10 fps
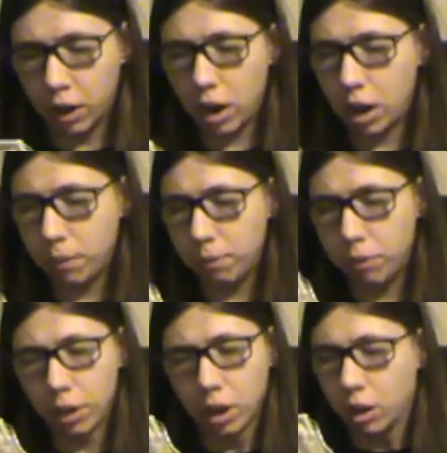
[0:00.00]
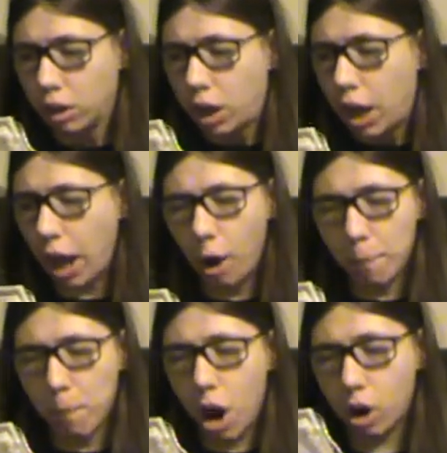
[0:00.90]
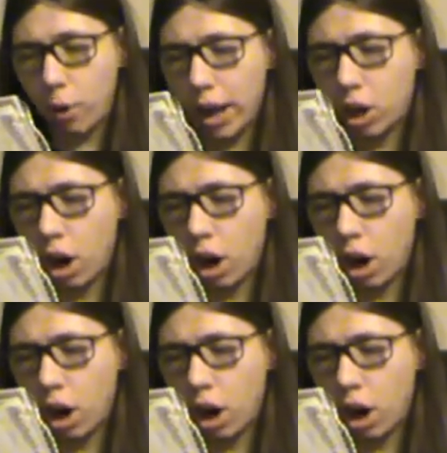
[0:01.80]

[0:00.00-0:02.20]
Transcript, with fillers: Um, help moderate